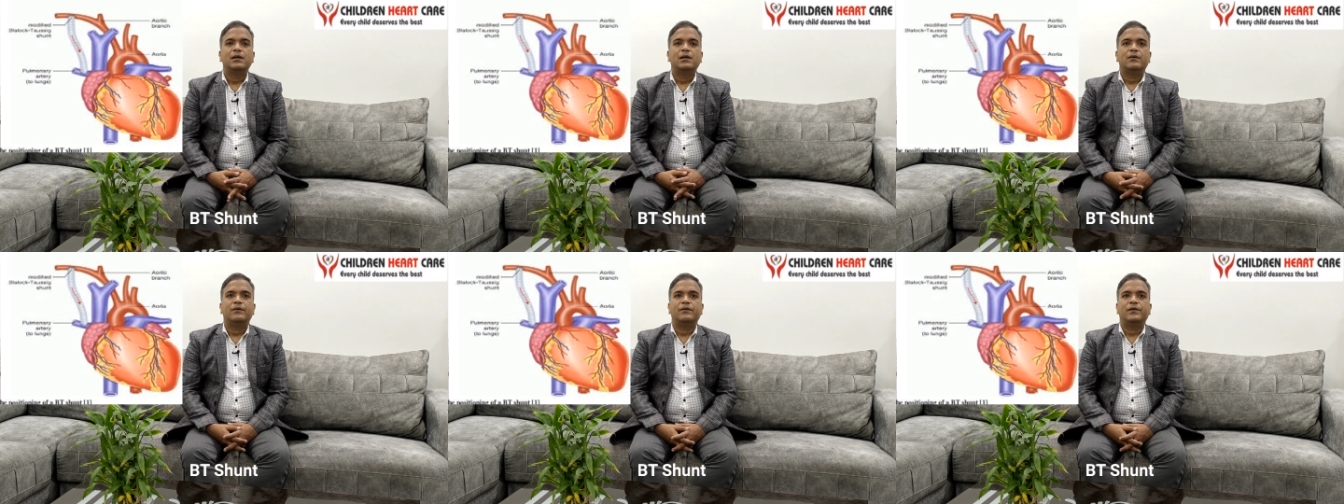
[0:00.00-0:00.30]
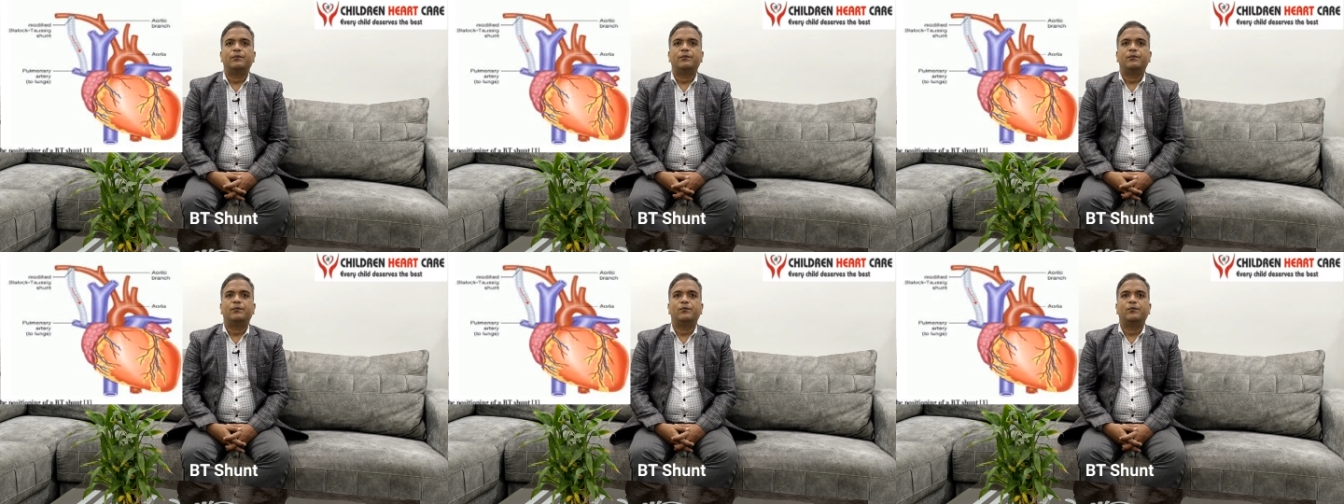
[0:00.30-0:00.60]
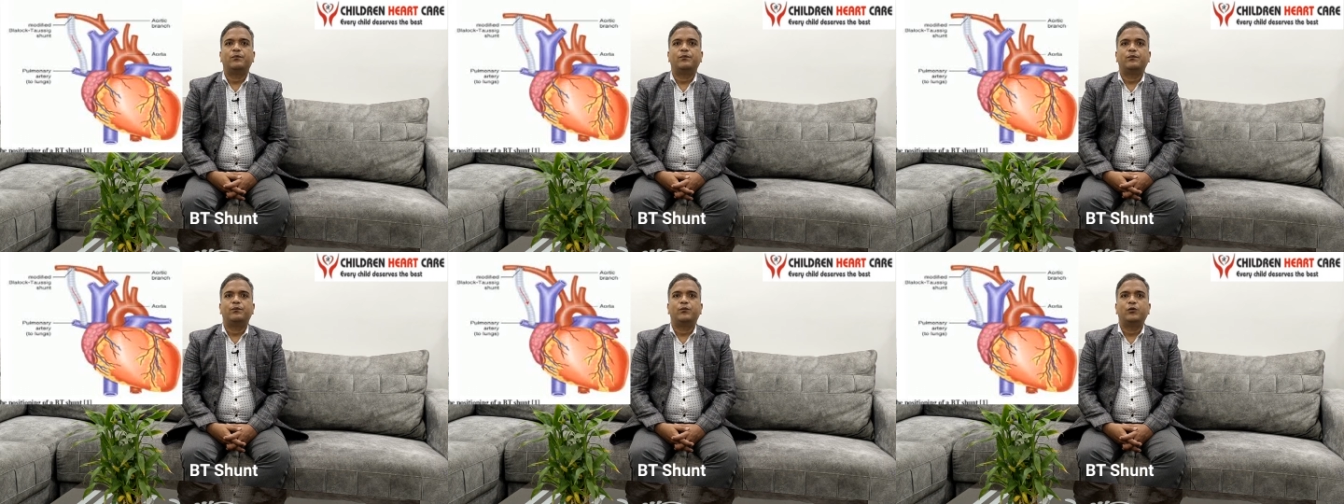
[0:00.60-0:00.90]

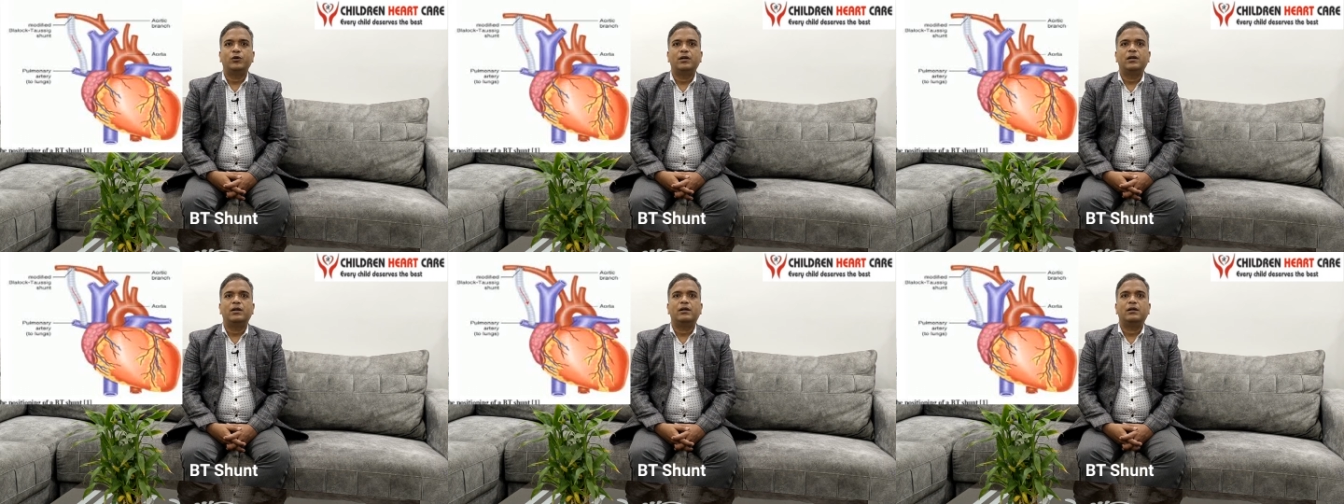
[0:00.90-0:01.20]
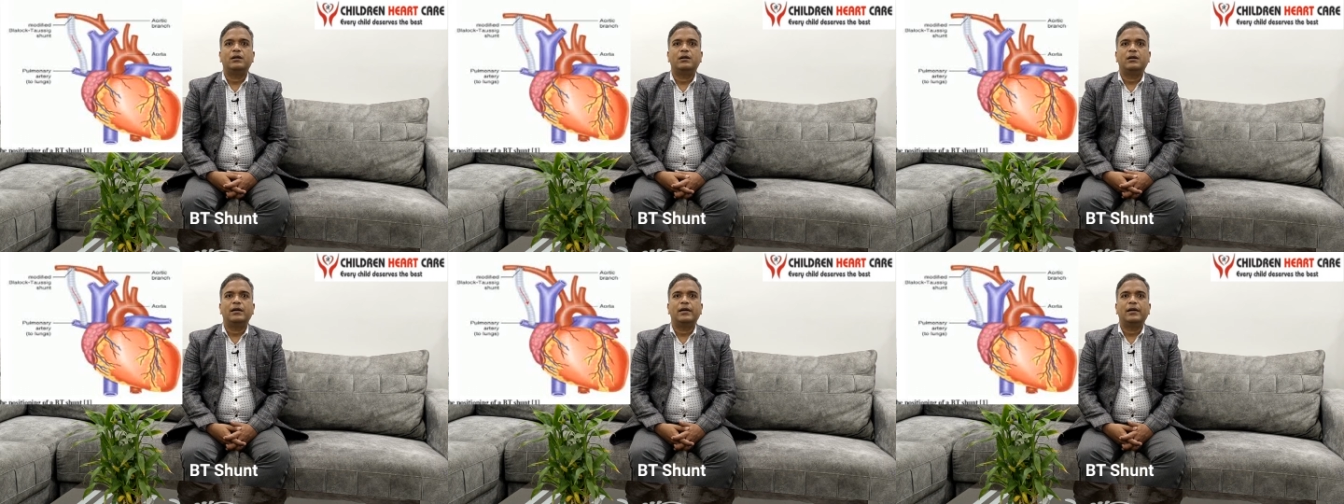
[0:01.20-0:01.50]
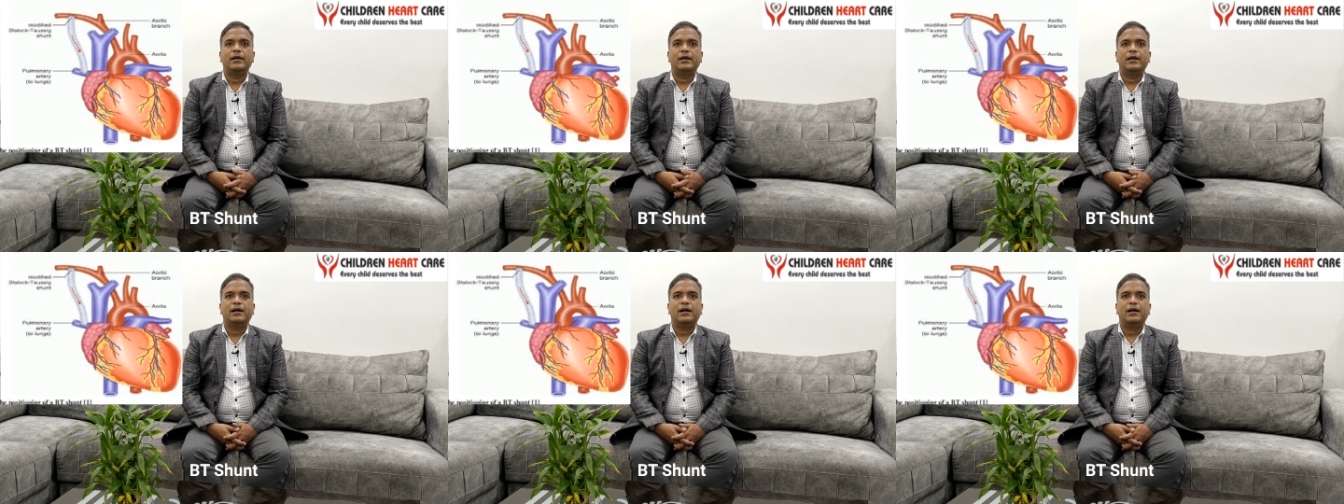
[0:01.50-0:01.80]
We put
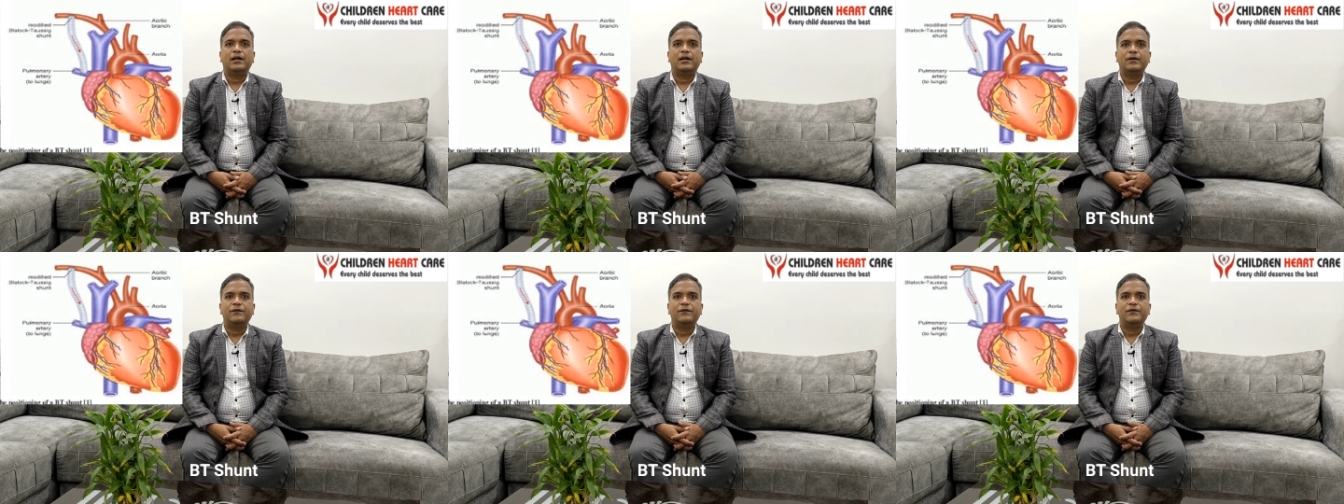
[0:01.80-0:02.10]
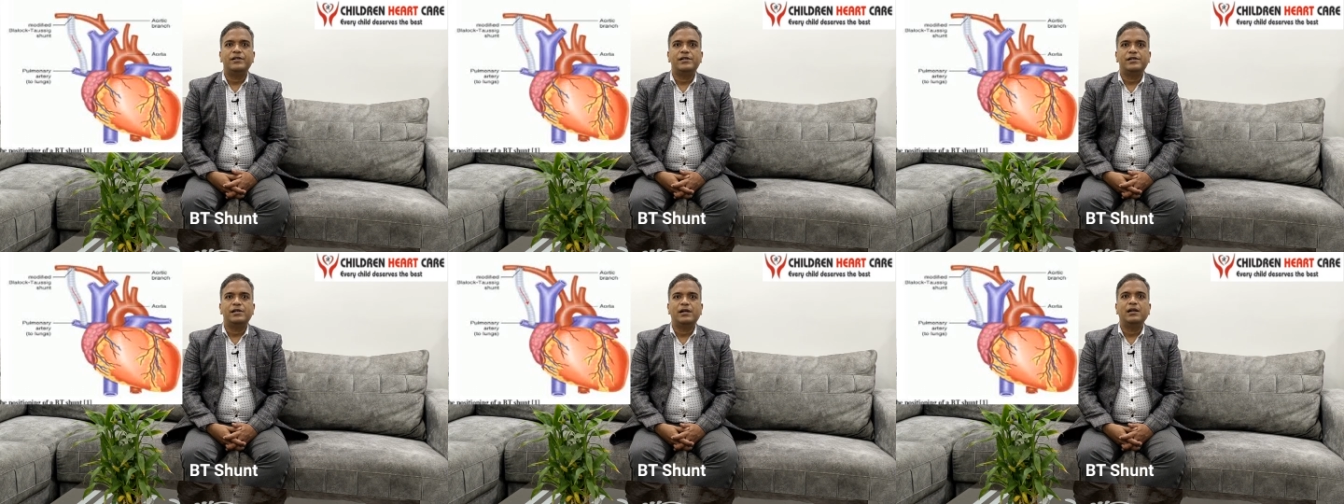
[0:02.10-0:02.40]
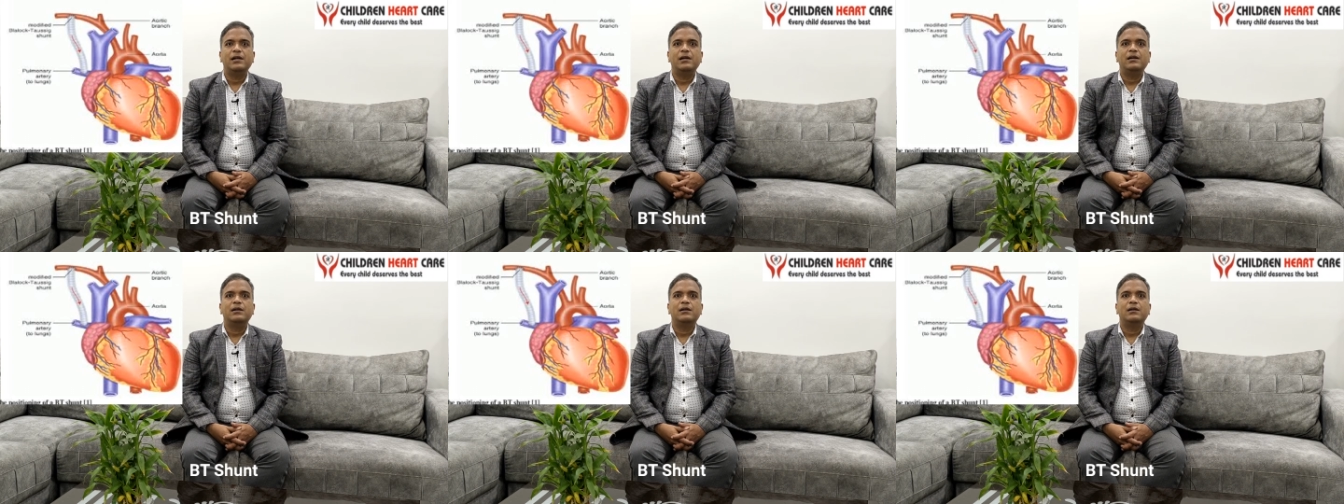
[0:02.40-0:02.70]
a
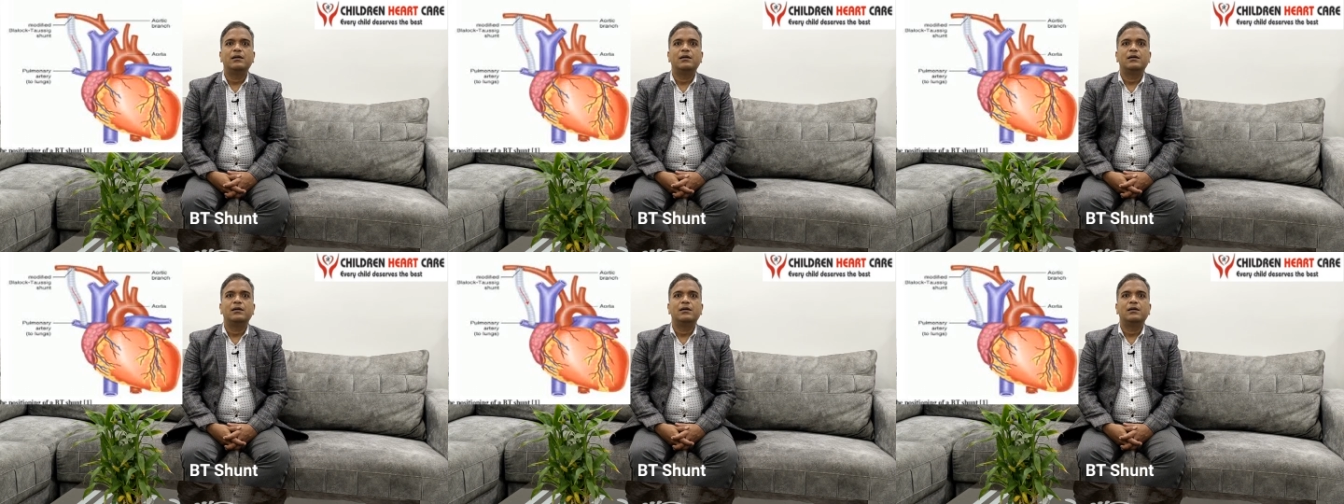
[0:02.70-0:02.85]
artificial